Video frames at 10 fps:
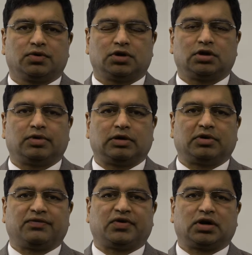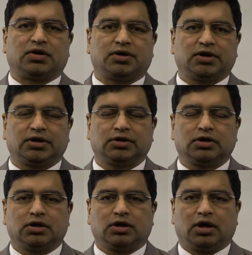with Department of Accounting
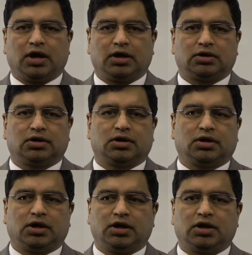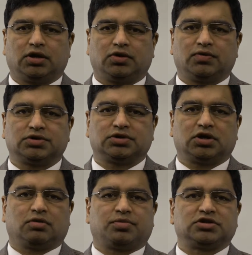at Indiana
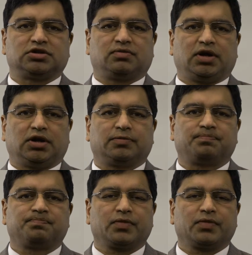University of Pennsylvania.